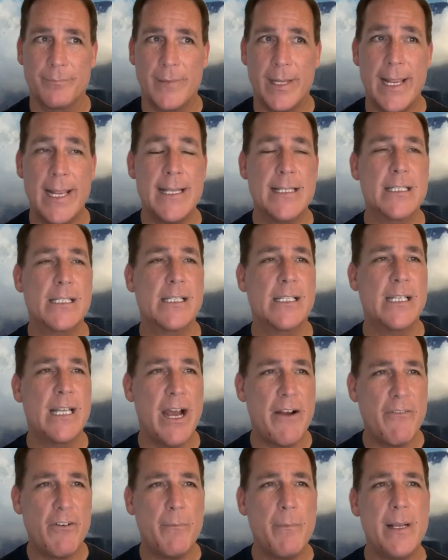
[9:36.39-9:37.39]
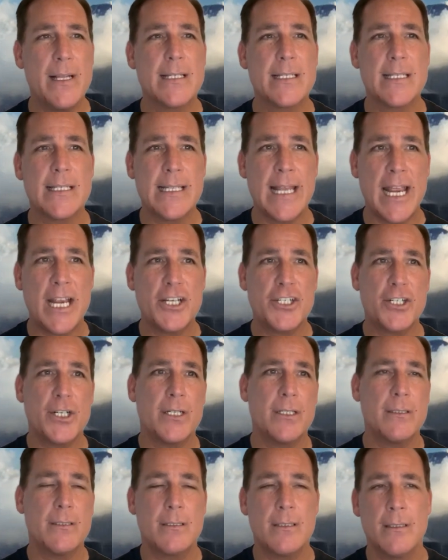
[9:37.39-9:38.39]
It's government
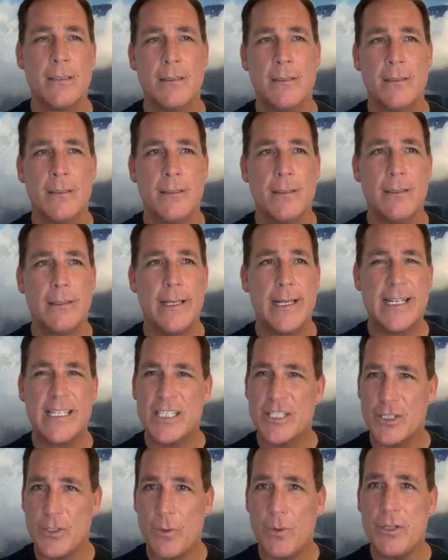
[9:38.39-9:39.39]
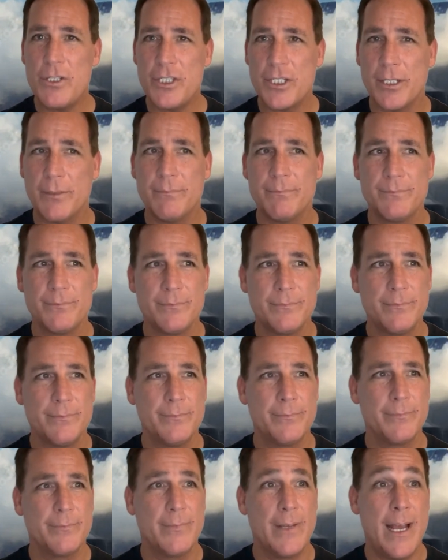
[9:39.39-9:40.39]
sanctioned extortion.
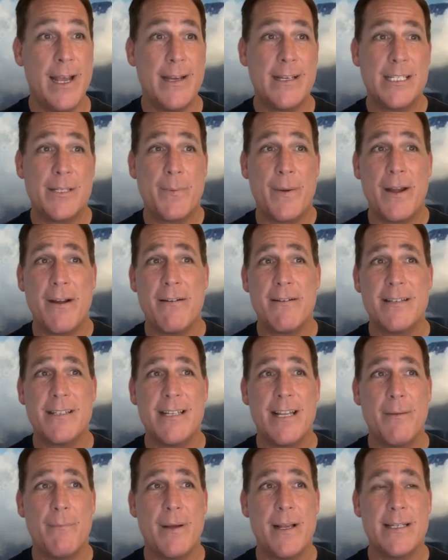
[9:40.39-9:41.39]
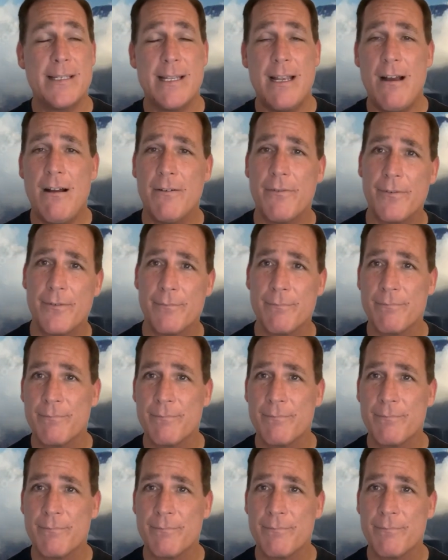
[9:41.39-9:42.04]
I experienced it myself.